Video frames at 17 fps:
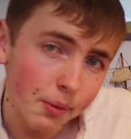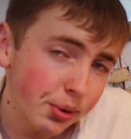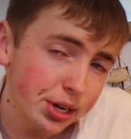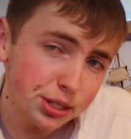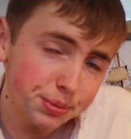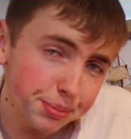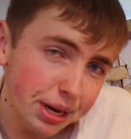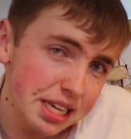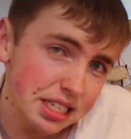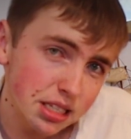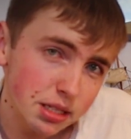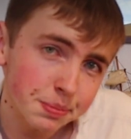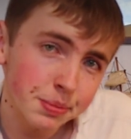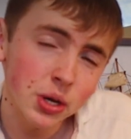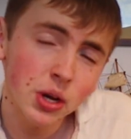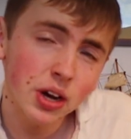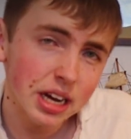which makes
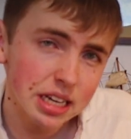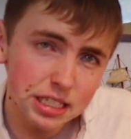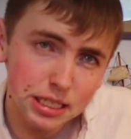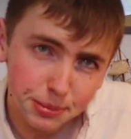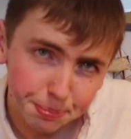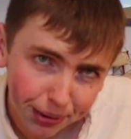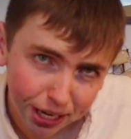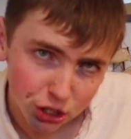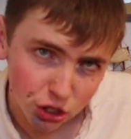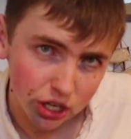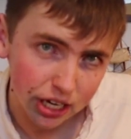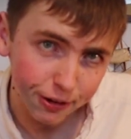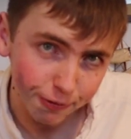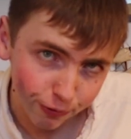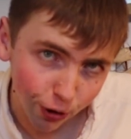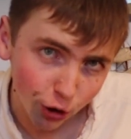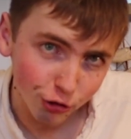them especially
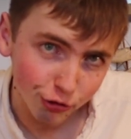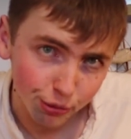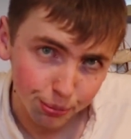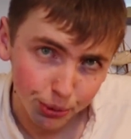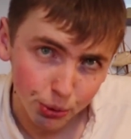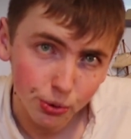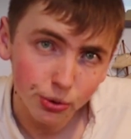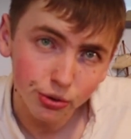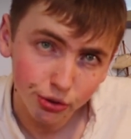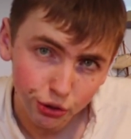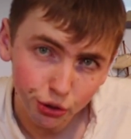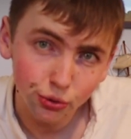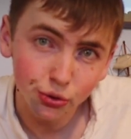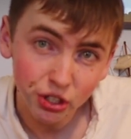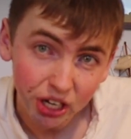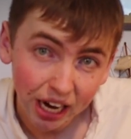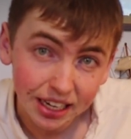vulnerable
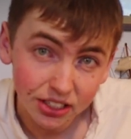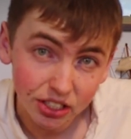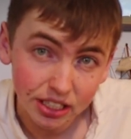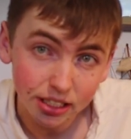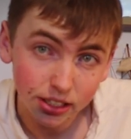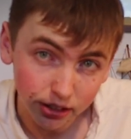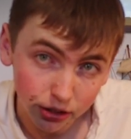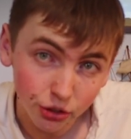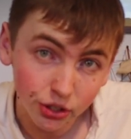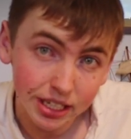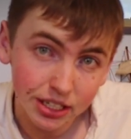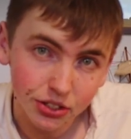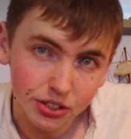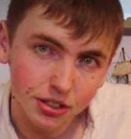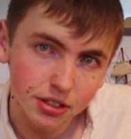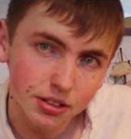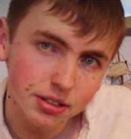to changing
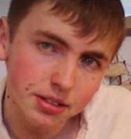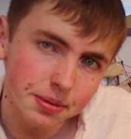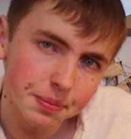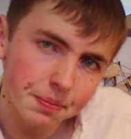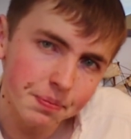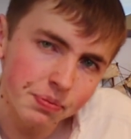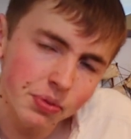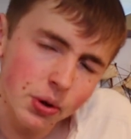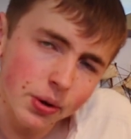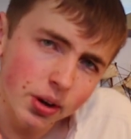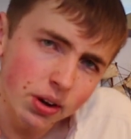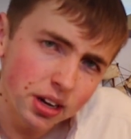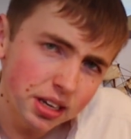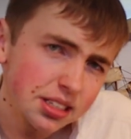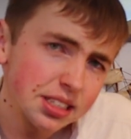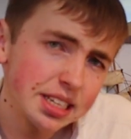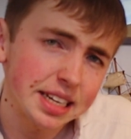conditions.
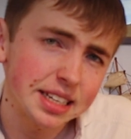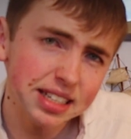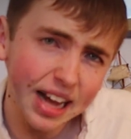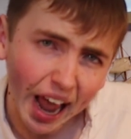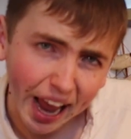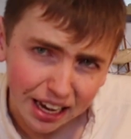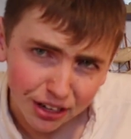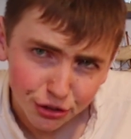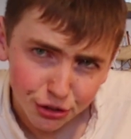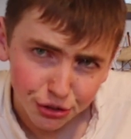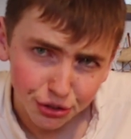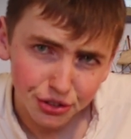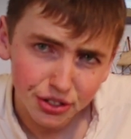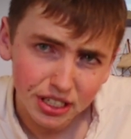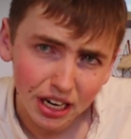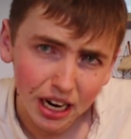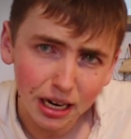Since
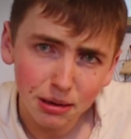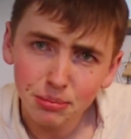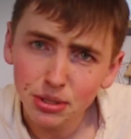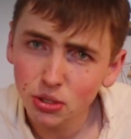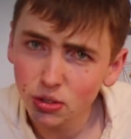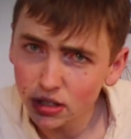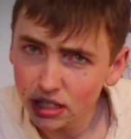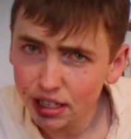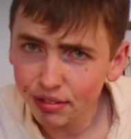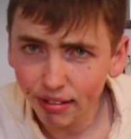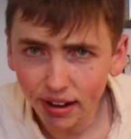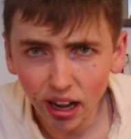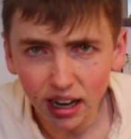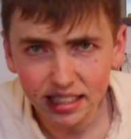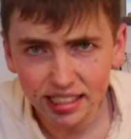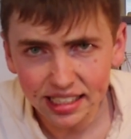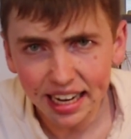ancient times,
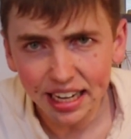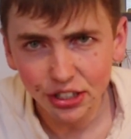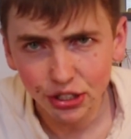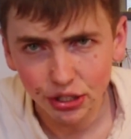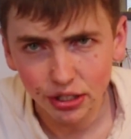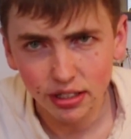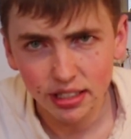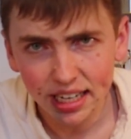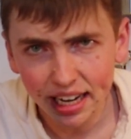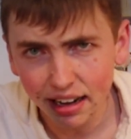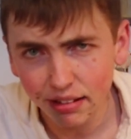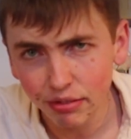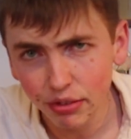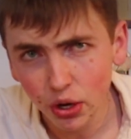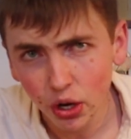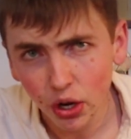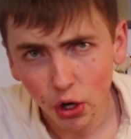civilizations
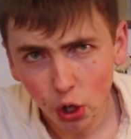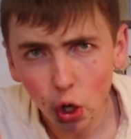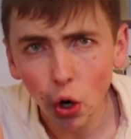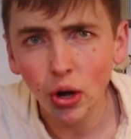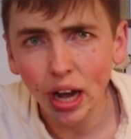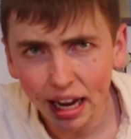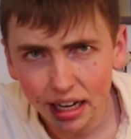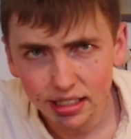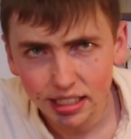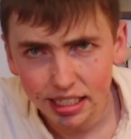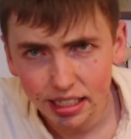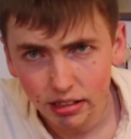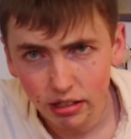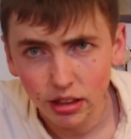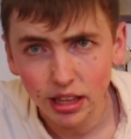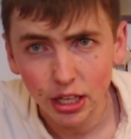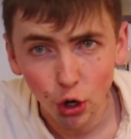have
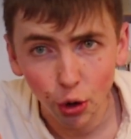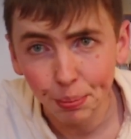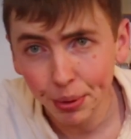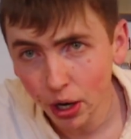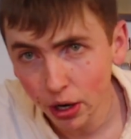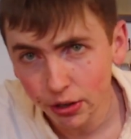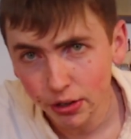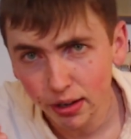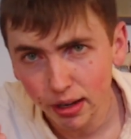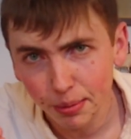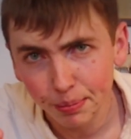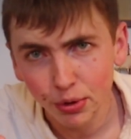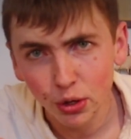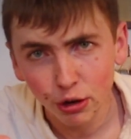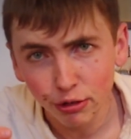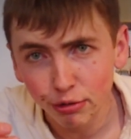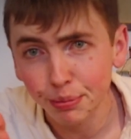collected the operculum
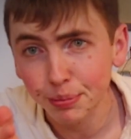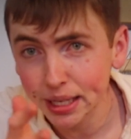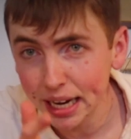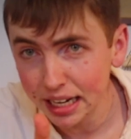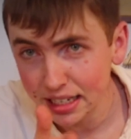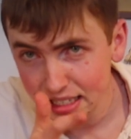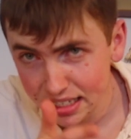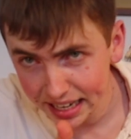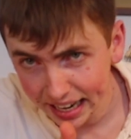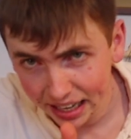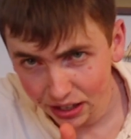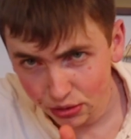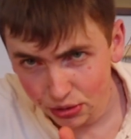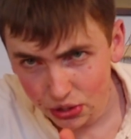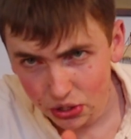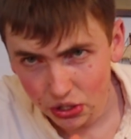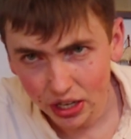from dead
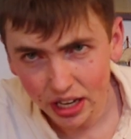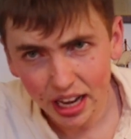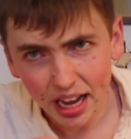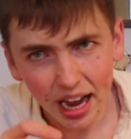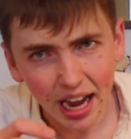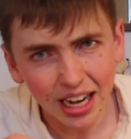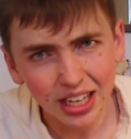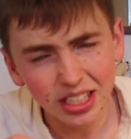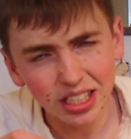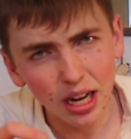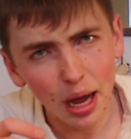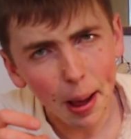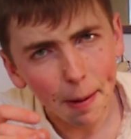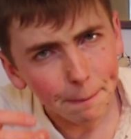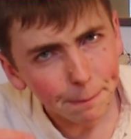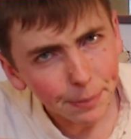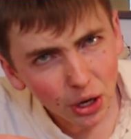snails and
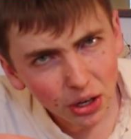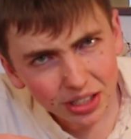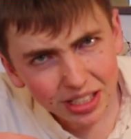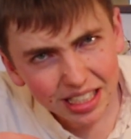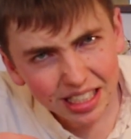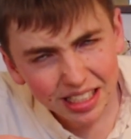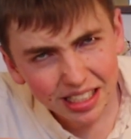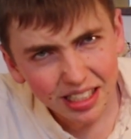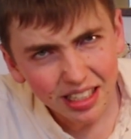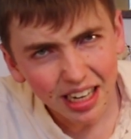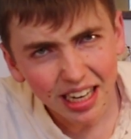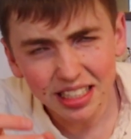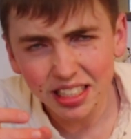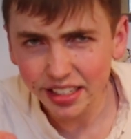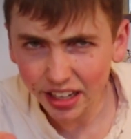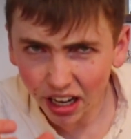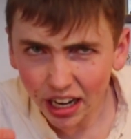burnt it
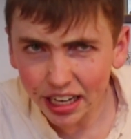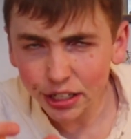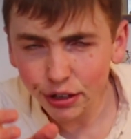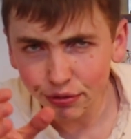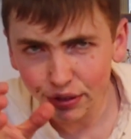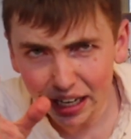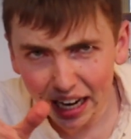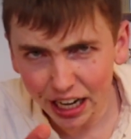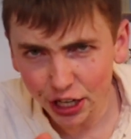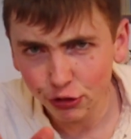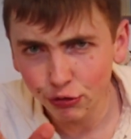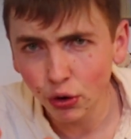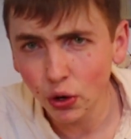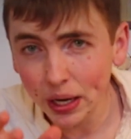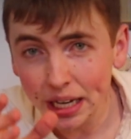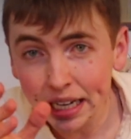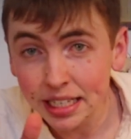as a kind of
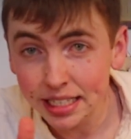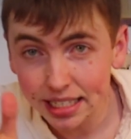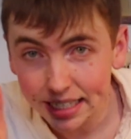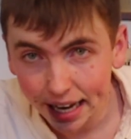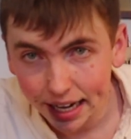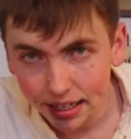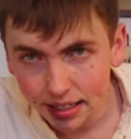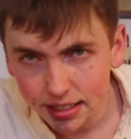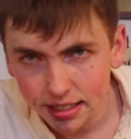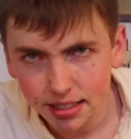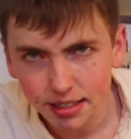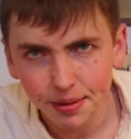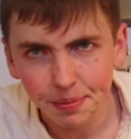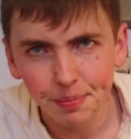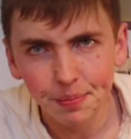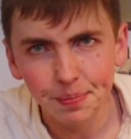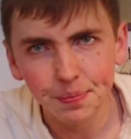natural
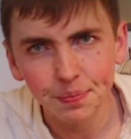incense.